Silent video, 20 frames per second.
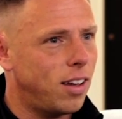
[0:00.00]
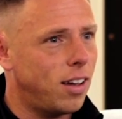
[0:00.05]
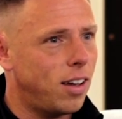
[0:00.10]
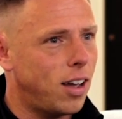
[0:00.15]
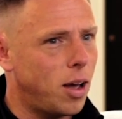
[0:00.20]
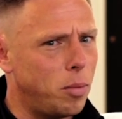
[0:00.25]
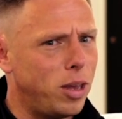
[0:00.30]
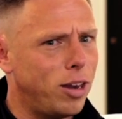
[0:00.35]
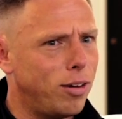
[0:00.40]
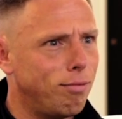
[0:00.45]

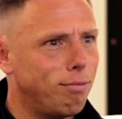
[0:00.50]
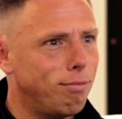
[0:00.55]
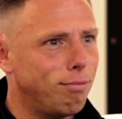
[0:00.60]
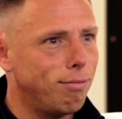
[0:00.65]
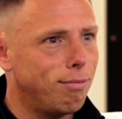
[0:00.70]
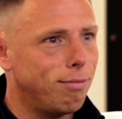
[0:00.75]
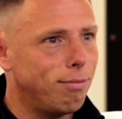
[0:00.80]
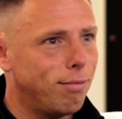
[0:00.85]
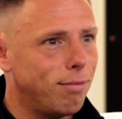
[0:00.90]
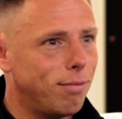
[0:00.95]
I mean,
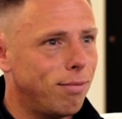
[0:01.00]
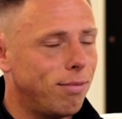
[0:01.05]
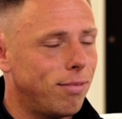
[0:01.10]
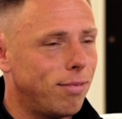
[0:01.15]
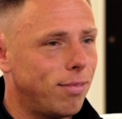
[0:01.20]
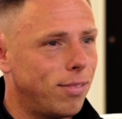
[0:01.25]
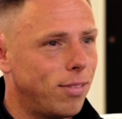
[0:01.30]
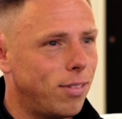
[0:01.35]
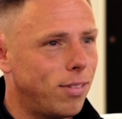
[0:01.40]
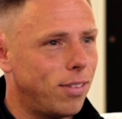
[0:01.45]

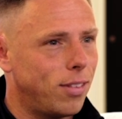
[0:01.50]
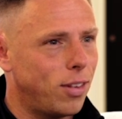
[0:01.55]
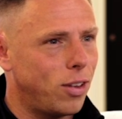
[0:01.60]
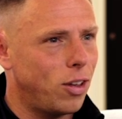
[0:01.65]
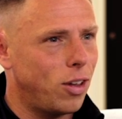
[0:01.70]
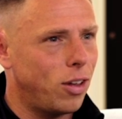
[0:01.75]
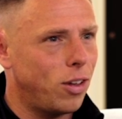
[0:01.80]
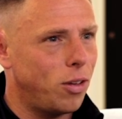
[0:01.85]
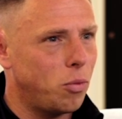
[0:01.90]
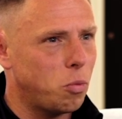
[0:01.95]

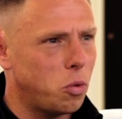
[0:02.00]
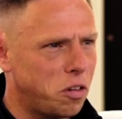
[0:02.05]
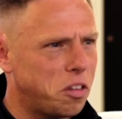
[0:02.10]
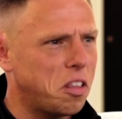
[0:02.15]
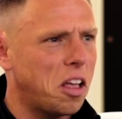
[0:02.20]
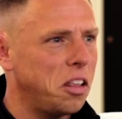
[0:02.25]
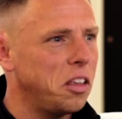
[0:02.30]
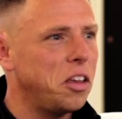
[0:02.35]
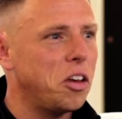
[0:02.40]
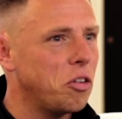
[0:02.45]
we
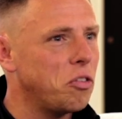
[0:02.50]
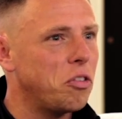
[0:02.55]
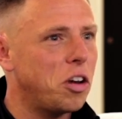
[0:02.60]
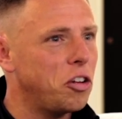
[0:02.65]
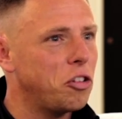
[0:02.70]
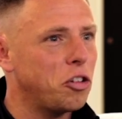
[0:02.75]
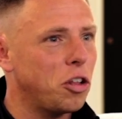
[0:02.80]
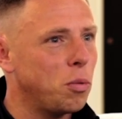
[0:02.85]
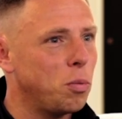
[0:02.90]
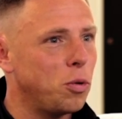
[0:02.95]
still hear
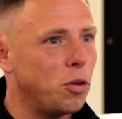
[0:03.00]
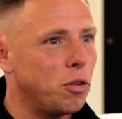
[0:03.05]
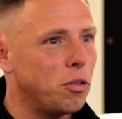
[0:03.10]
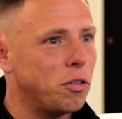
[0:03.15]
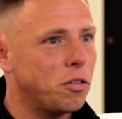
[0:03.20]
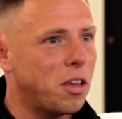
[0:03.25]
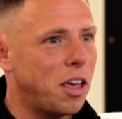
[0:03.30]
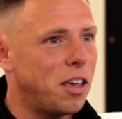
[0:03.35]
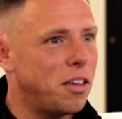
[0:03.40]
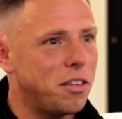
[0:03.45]
racial
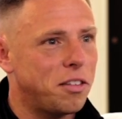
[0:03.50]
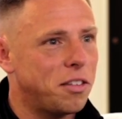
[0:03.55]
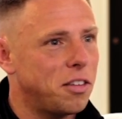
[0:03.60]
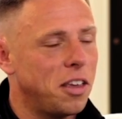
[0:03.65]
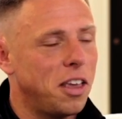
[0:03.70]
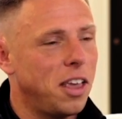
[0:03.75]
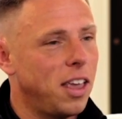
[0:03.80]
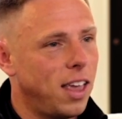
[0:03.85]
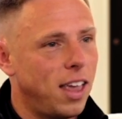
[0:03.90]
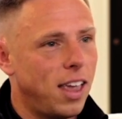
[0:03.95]
abuse. It's
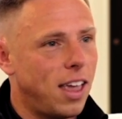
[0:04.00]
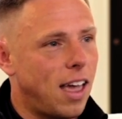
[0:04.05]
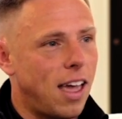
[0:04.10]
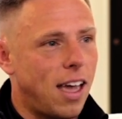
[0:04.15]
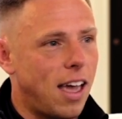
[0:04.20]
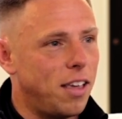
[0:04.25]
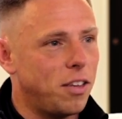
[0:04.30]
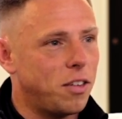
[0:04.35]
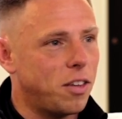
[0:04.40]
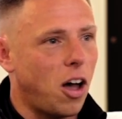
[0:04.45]

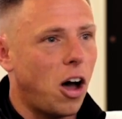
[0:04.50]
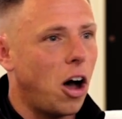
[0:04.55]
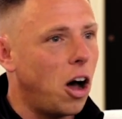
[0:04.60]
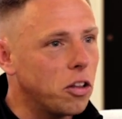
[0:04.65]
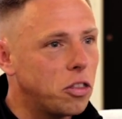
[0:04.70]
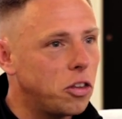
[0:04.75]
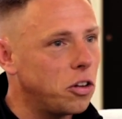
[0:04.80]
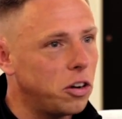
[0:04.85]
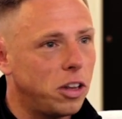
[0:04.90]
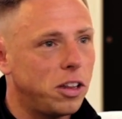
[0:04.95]

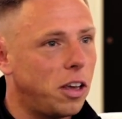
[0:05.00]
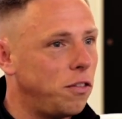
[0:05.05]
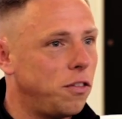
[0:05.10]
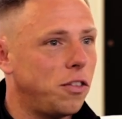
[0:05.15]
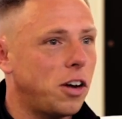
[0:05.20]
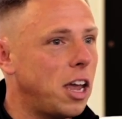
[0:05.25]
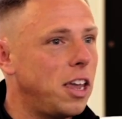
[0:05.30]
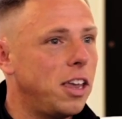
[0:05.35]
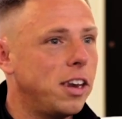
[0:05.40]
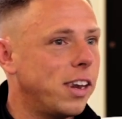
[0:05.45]
utterly
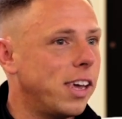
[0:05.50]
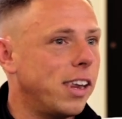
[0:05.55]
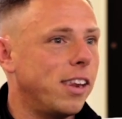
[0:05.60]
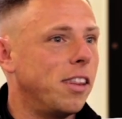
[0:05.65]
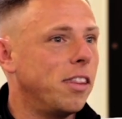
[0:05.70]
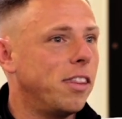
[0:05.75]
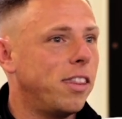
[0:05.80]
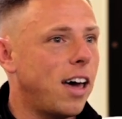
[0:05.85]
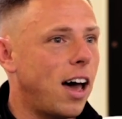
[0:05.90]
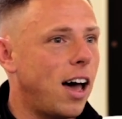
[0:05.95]

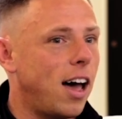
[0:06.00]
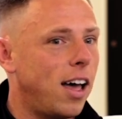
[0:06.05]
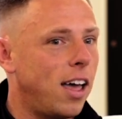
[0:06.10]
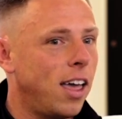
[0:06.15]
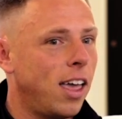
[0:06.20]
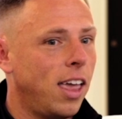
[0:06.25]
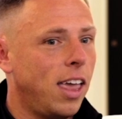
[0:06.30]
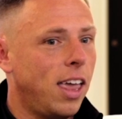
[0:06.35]
frightening that